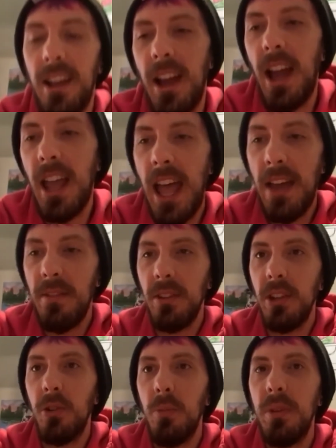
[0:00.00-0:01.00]
I have a
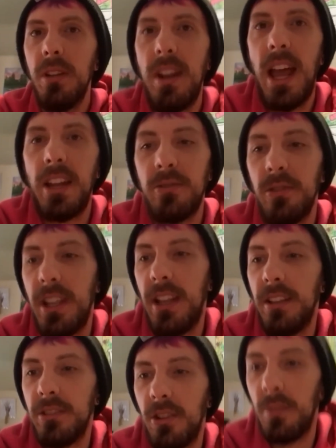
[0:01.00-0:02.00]
little bit of natural
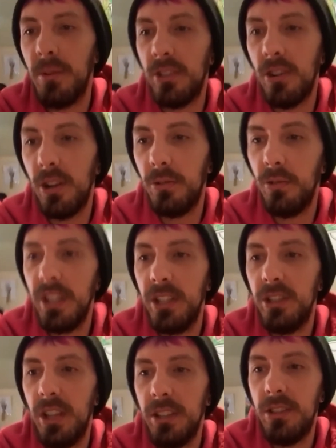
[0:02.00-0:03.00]
talent, sorry, I'm going to try to
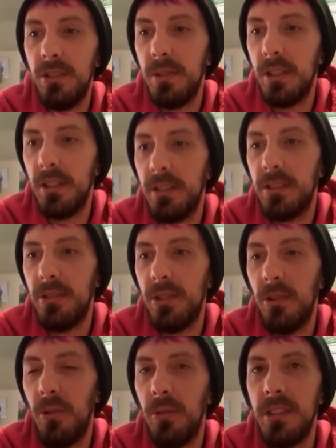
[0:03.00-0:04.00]
readjust you because you can
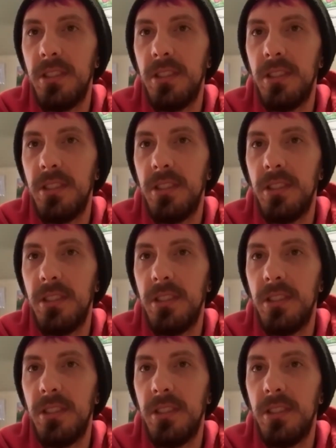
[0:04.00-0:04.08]
only